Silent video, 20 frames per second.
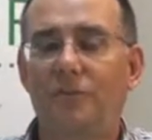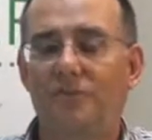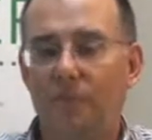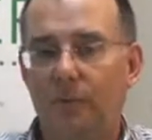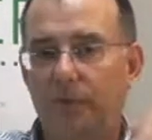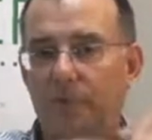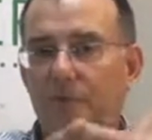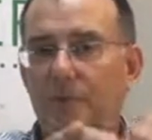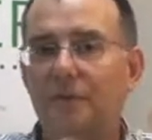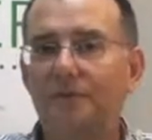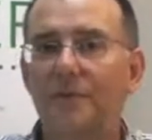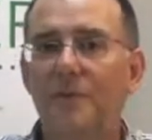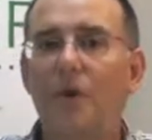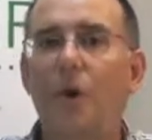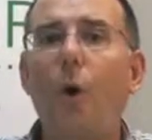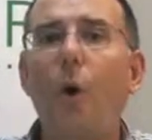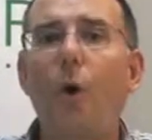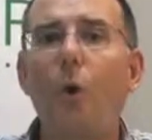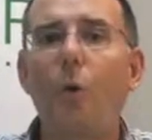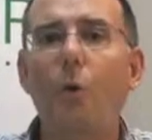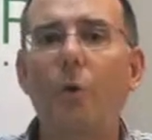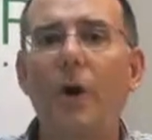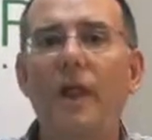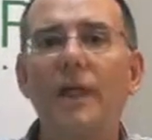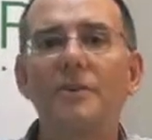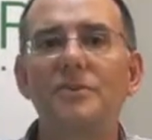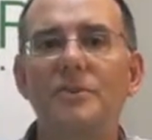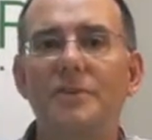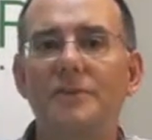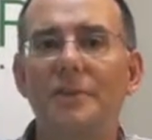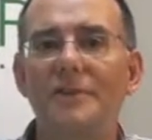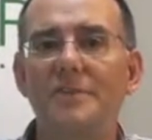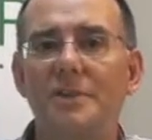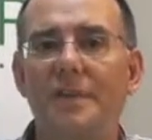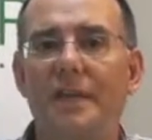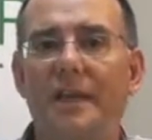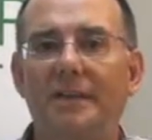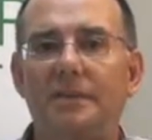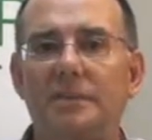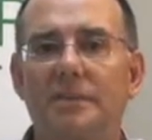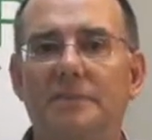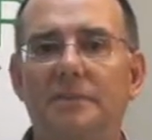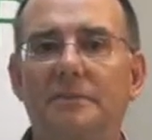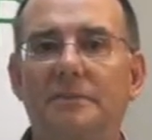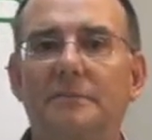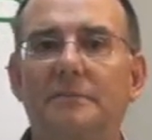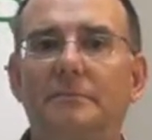So we cover the whole range of education.